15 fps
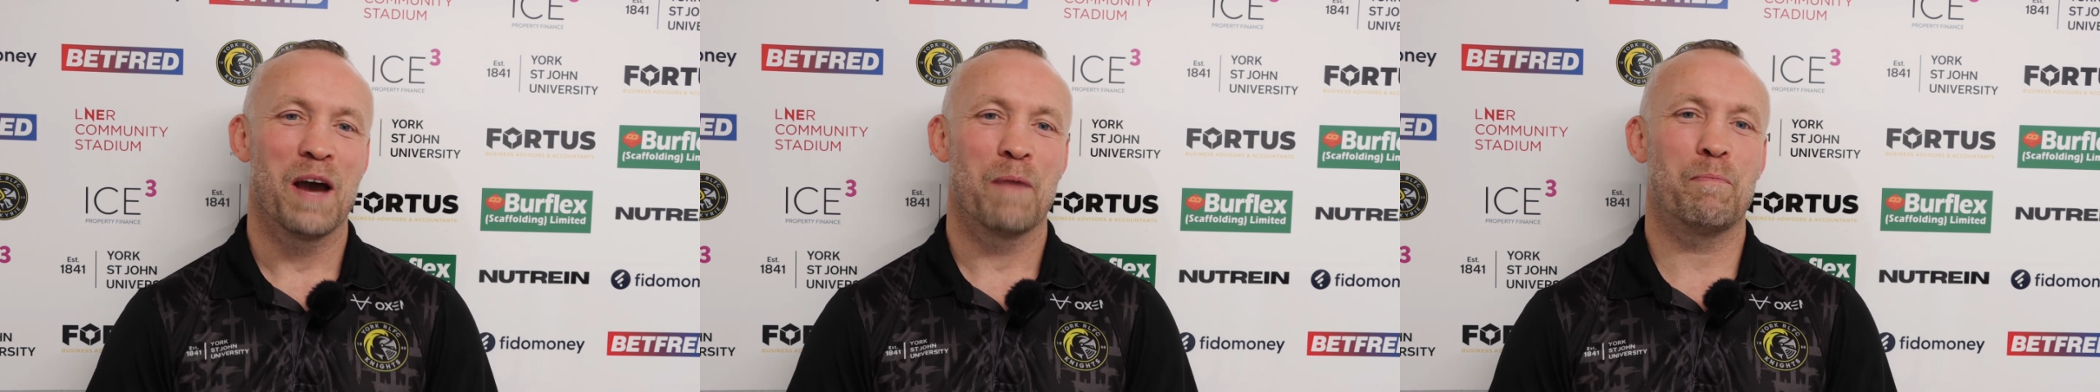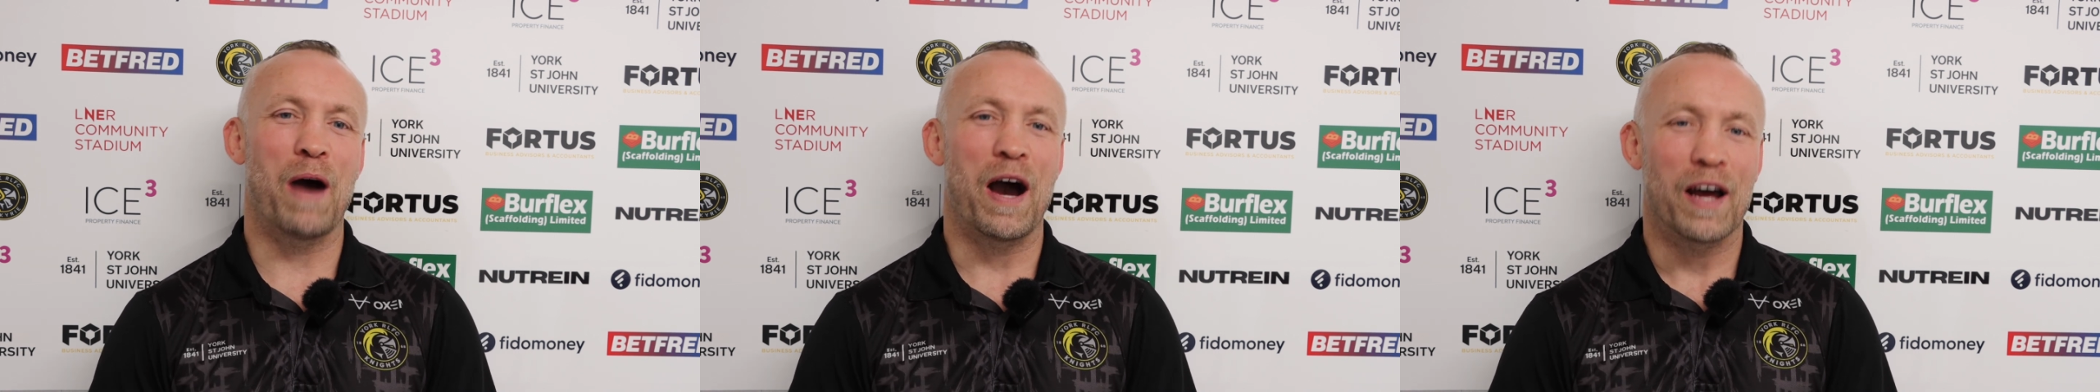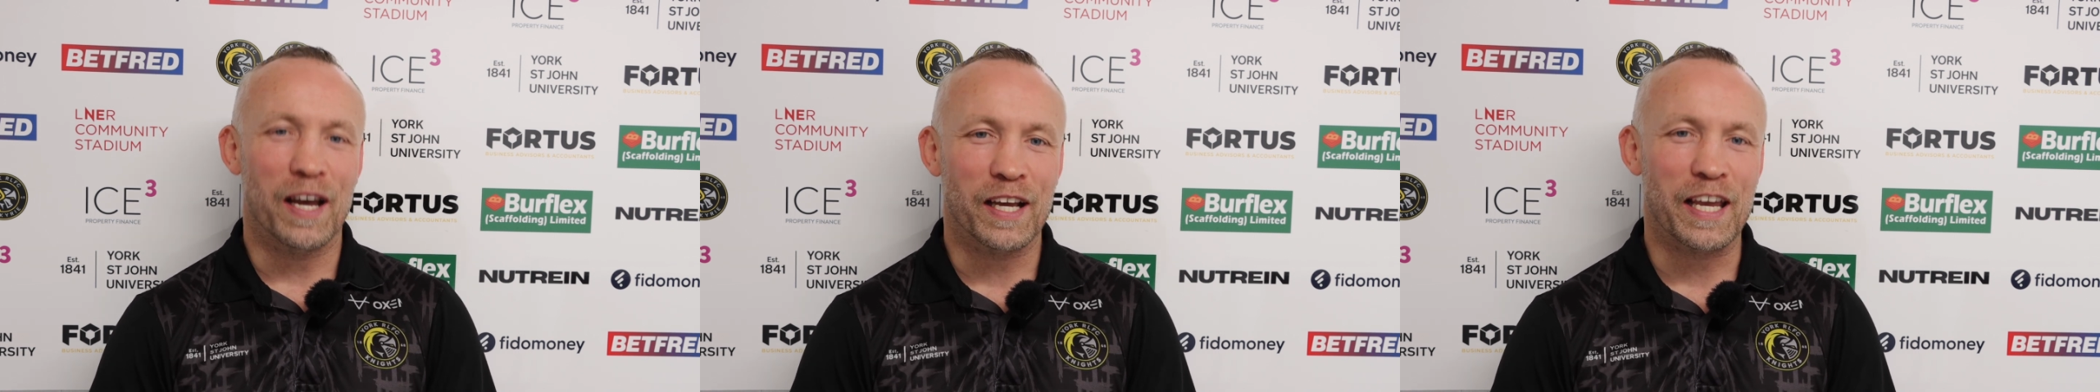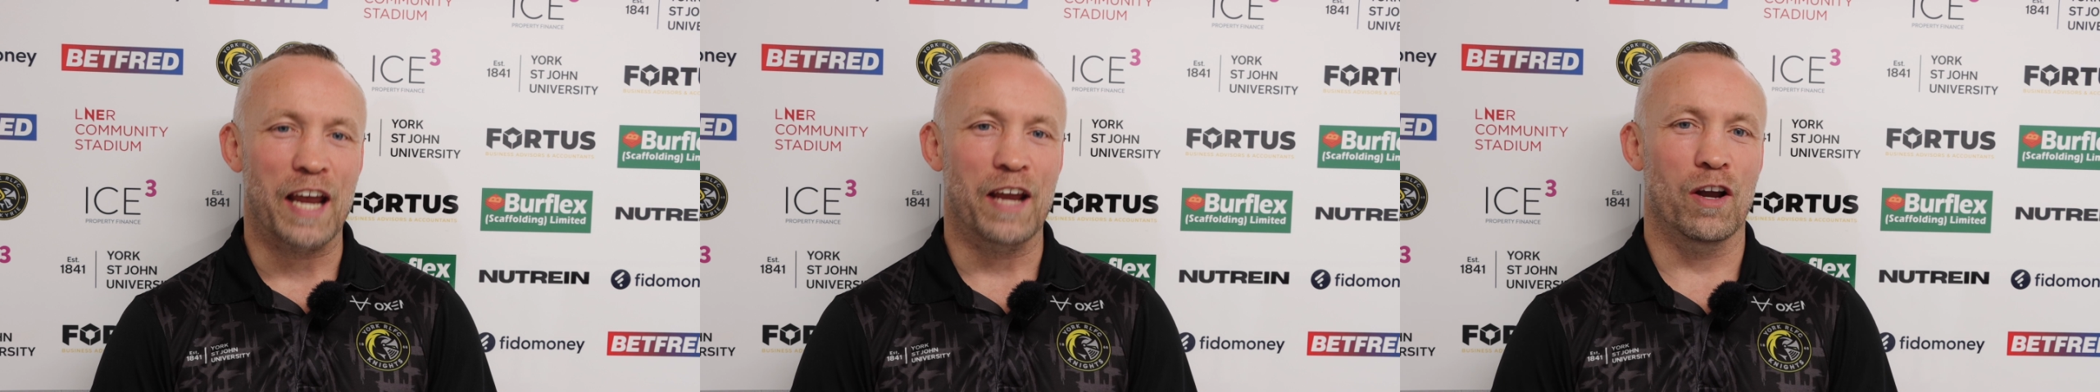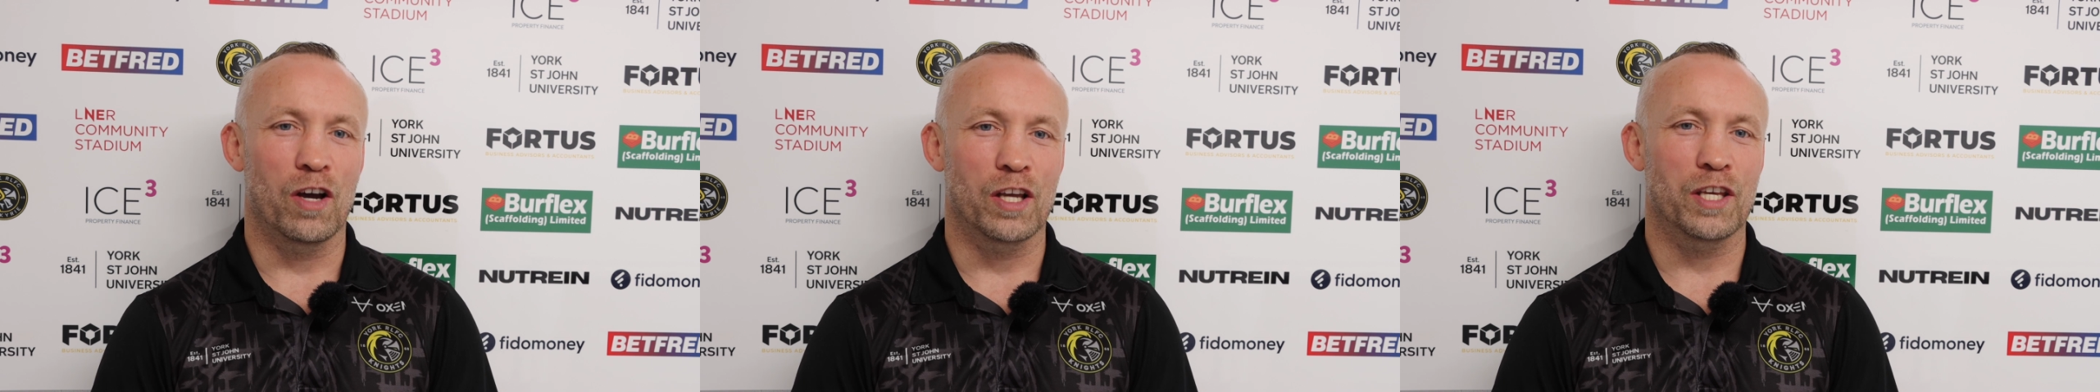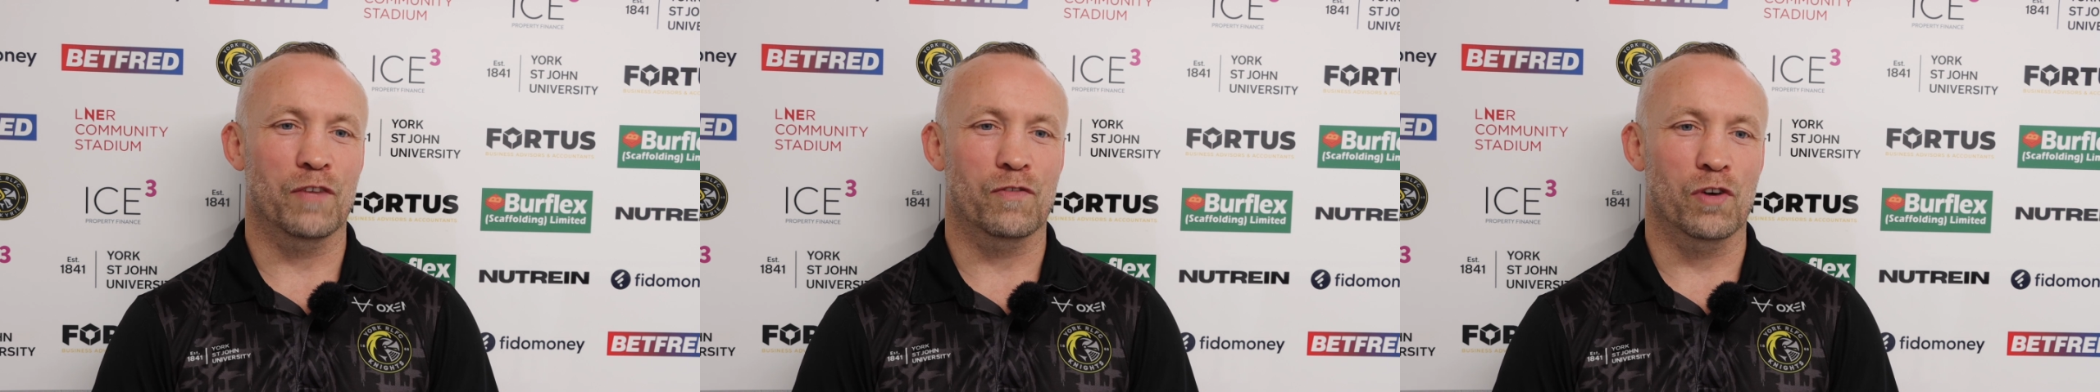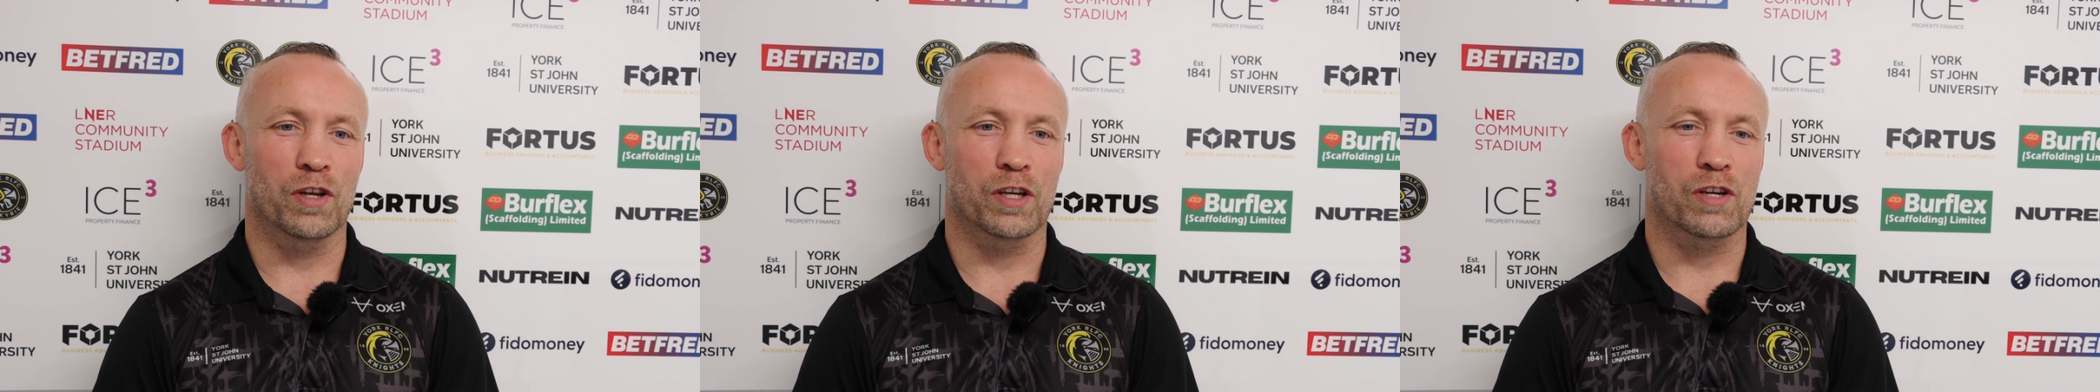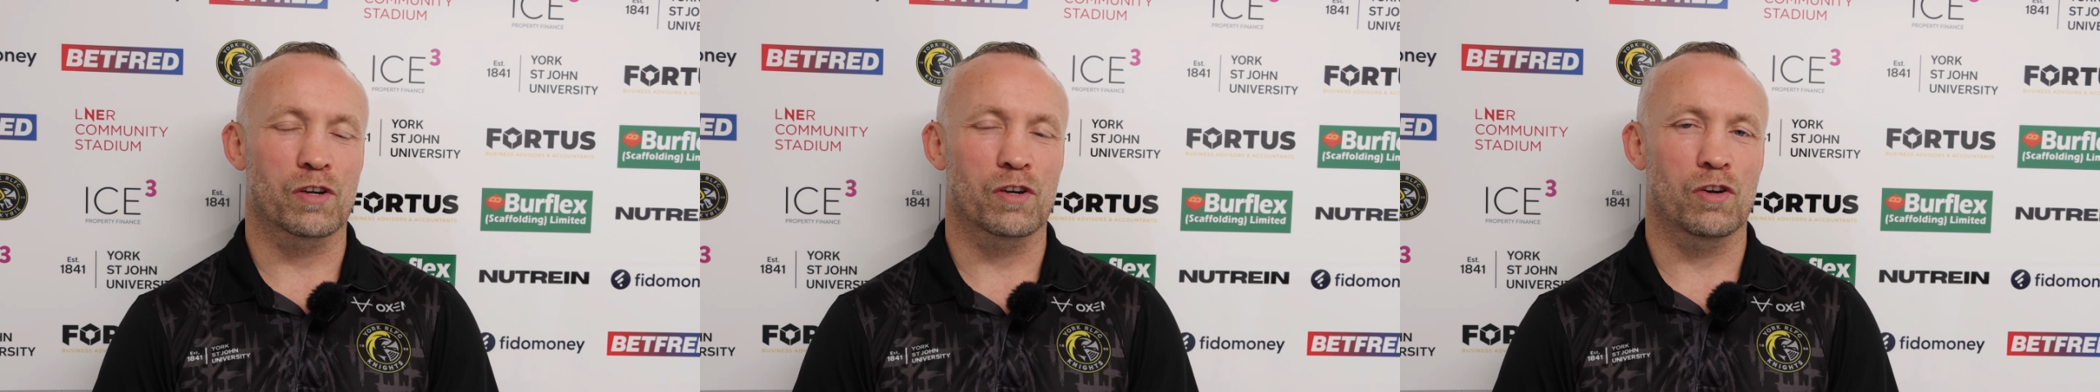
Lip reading: But again, you've got to